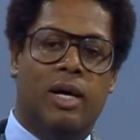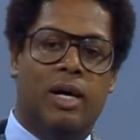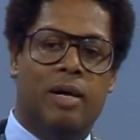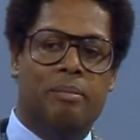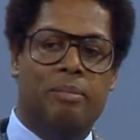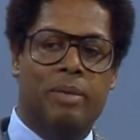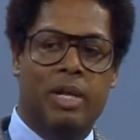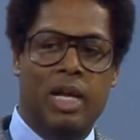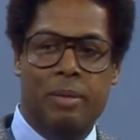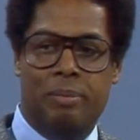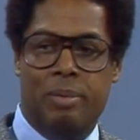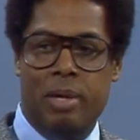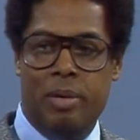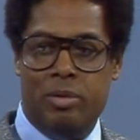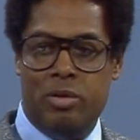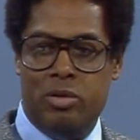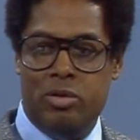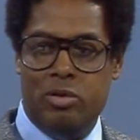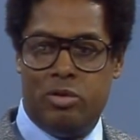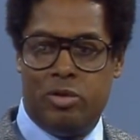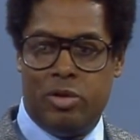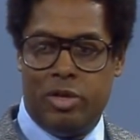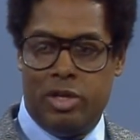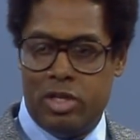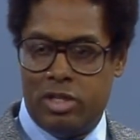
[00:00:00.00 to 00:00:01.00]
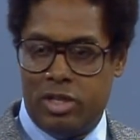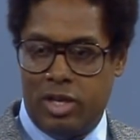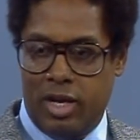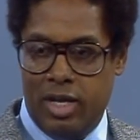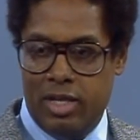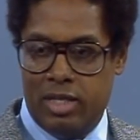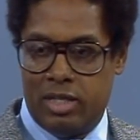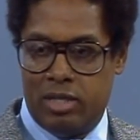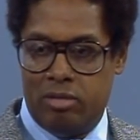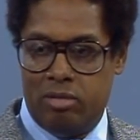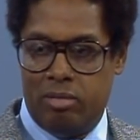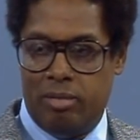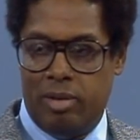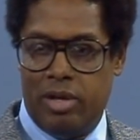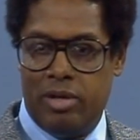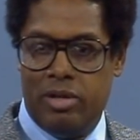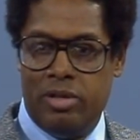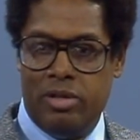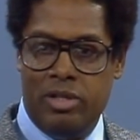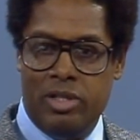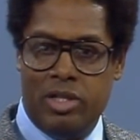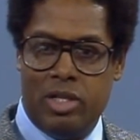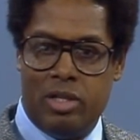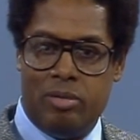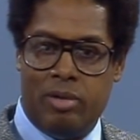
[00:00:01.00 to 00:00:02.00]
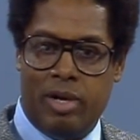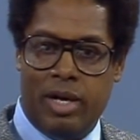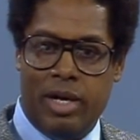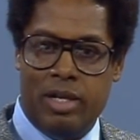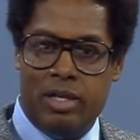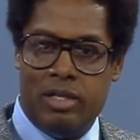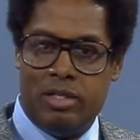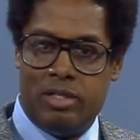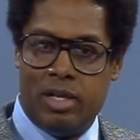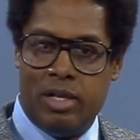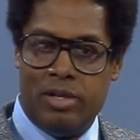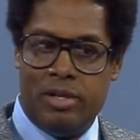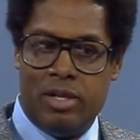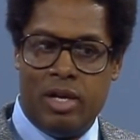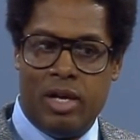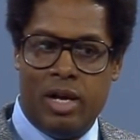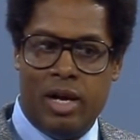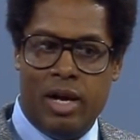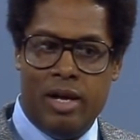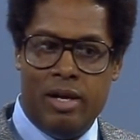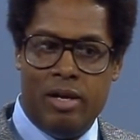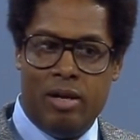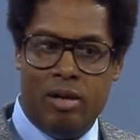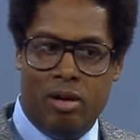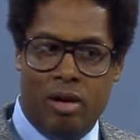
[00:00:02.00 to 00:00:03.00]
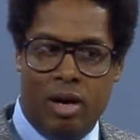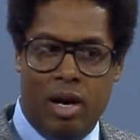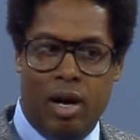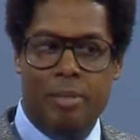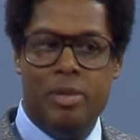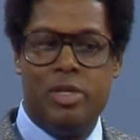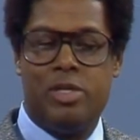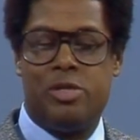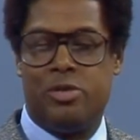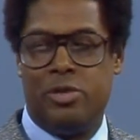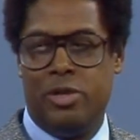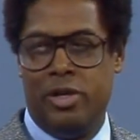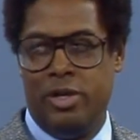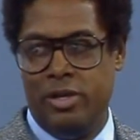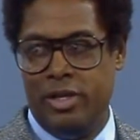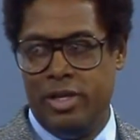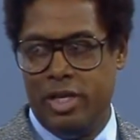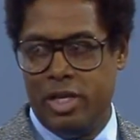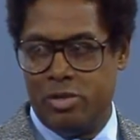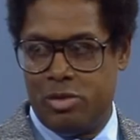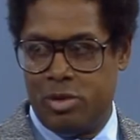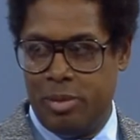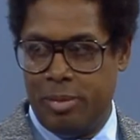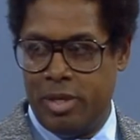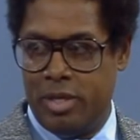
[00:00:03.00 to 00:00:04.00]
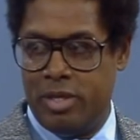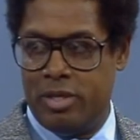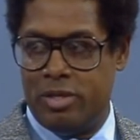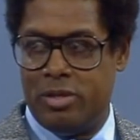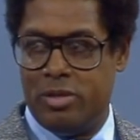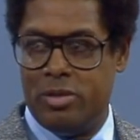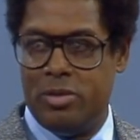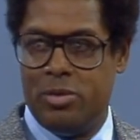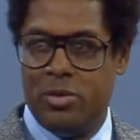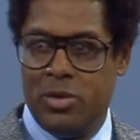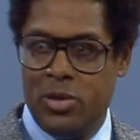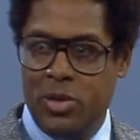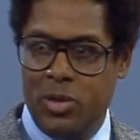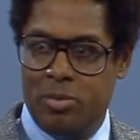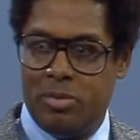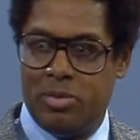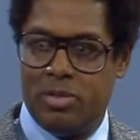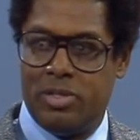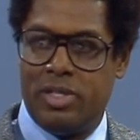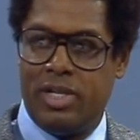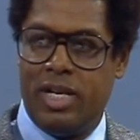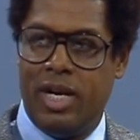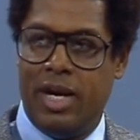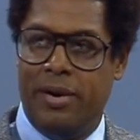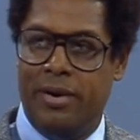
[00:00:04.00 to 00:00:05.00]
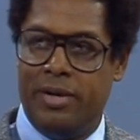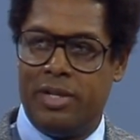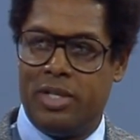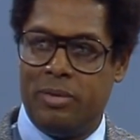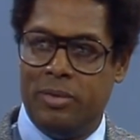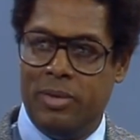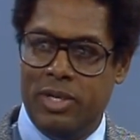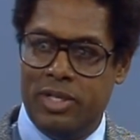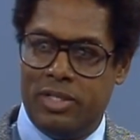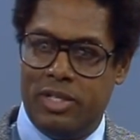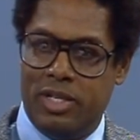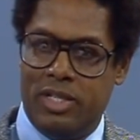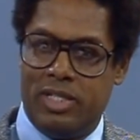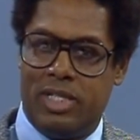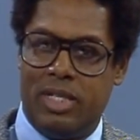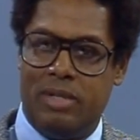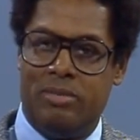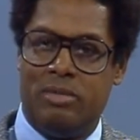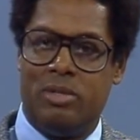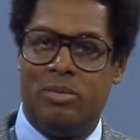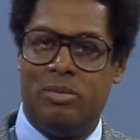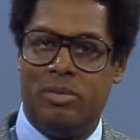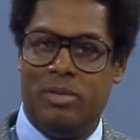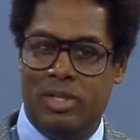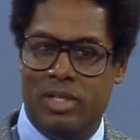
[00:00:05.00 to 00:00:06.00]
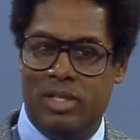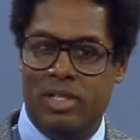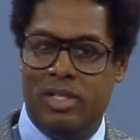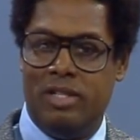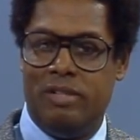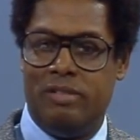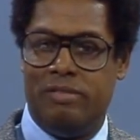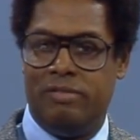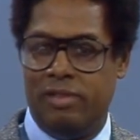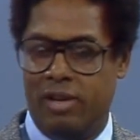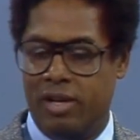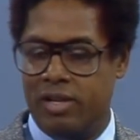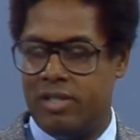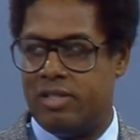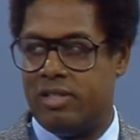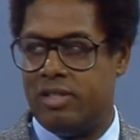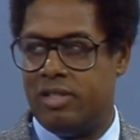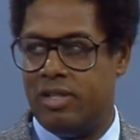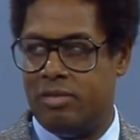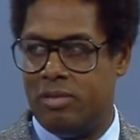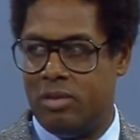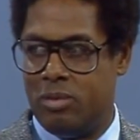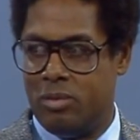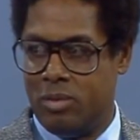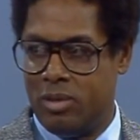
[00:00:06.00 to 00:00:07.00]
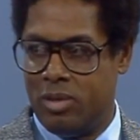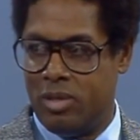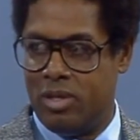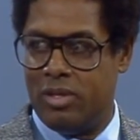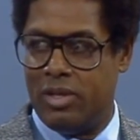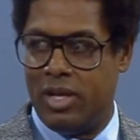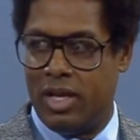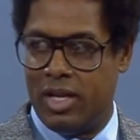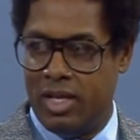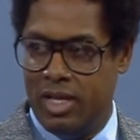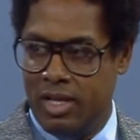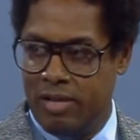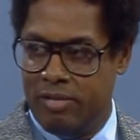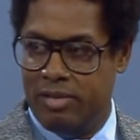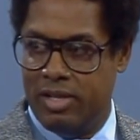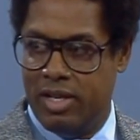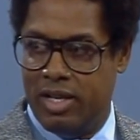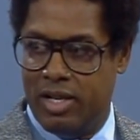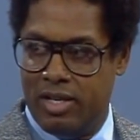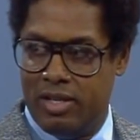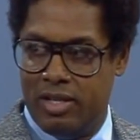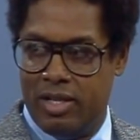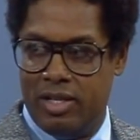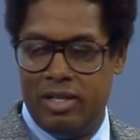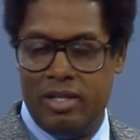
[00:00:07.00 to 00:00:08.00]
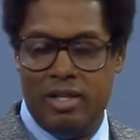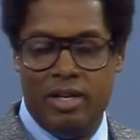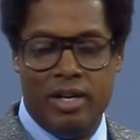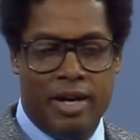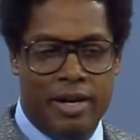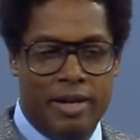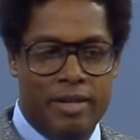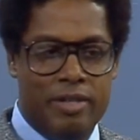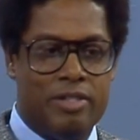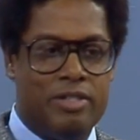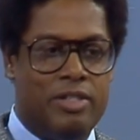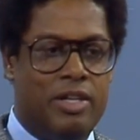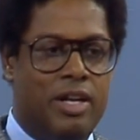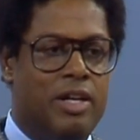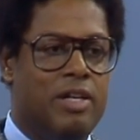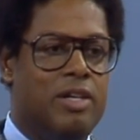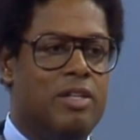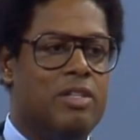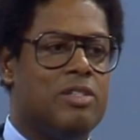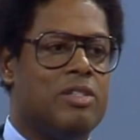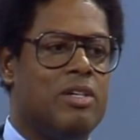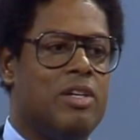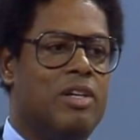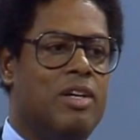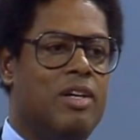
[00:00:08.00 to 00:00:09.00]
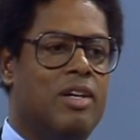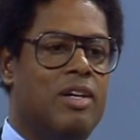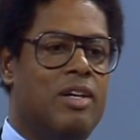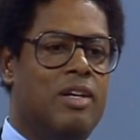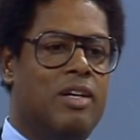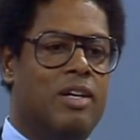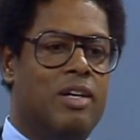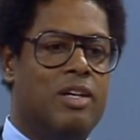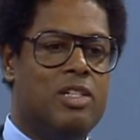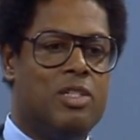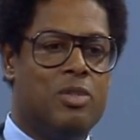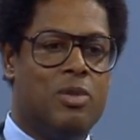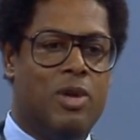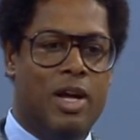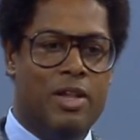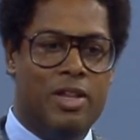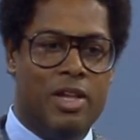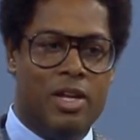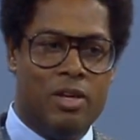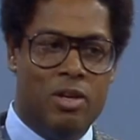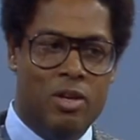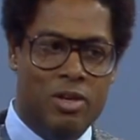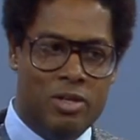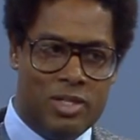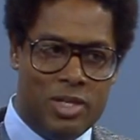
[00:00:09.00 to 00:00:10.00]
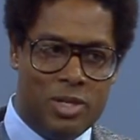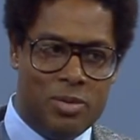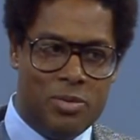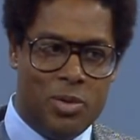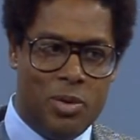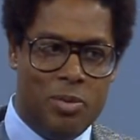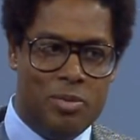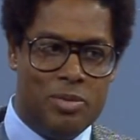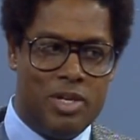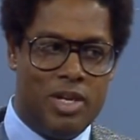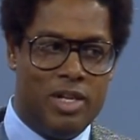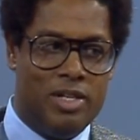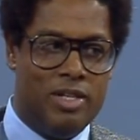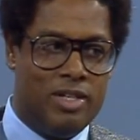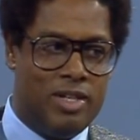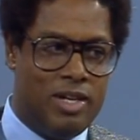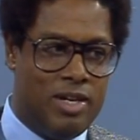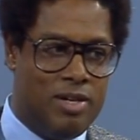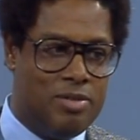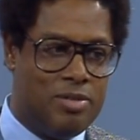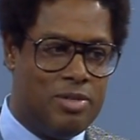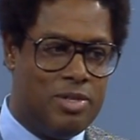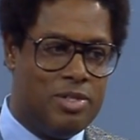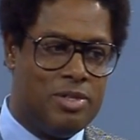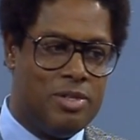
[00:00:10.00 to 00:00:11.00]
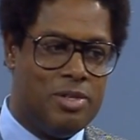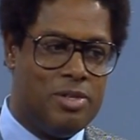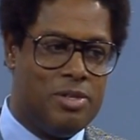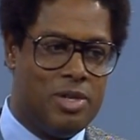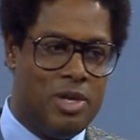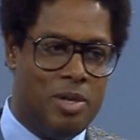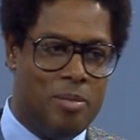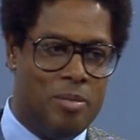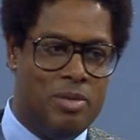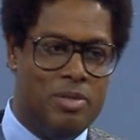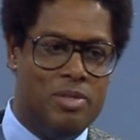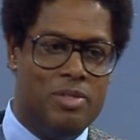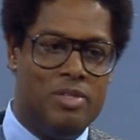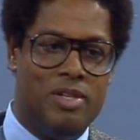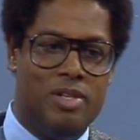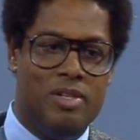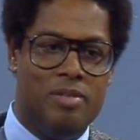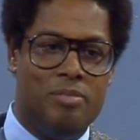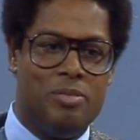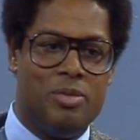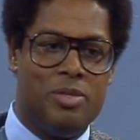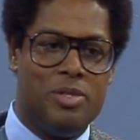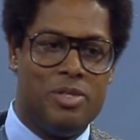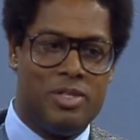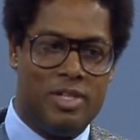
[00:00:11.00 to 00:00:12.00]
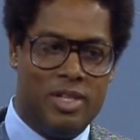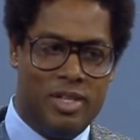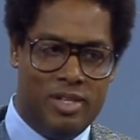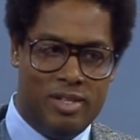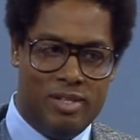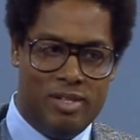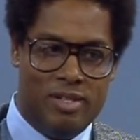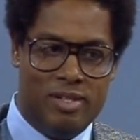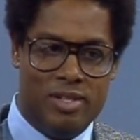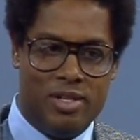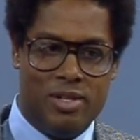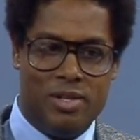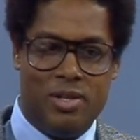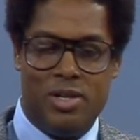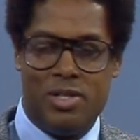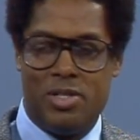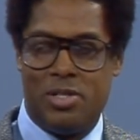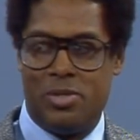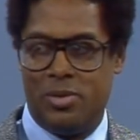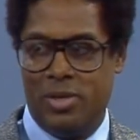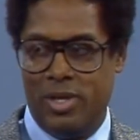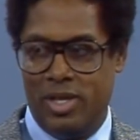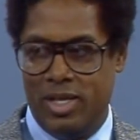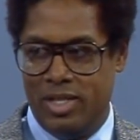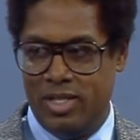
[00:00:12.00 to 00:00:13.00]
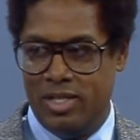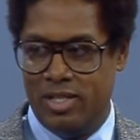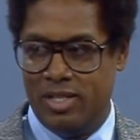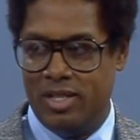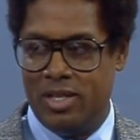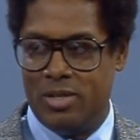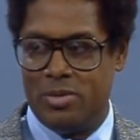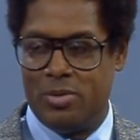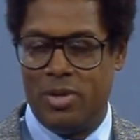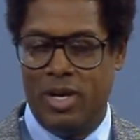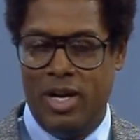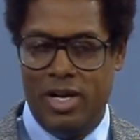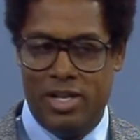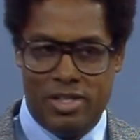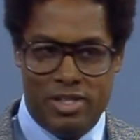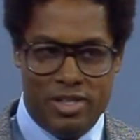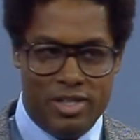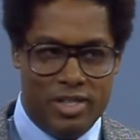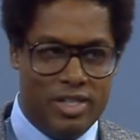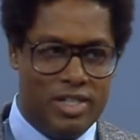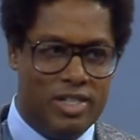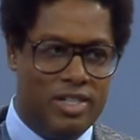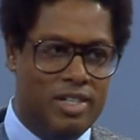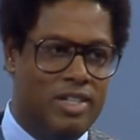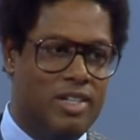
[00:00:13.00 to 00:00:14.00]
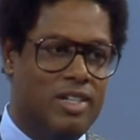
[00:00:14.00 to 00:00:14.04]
Many people who criticized some of my earlier writings said that I arbitrarily attributed to groups characteristics that were really a function of the world they lived in the United States. And so I then looked at groups in other countries, the Germans in Brazil and Australia and Russia,